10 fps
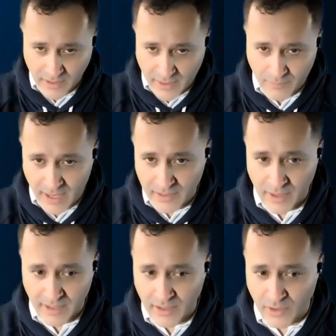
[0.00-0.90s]
they
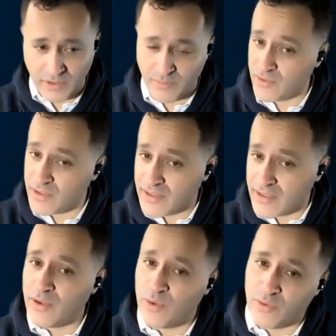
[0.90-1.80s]
maximize their contributions in
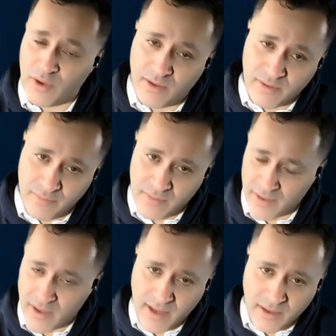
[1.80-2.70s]
the long run.
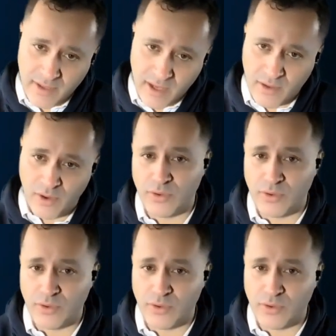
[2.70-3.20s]
And if they are not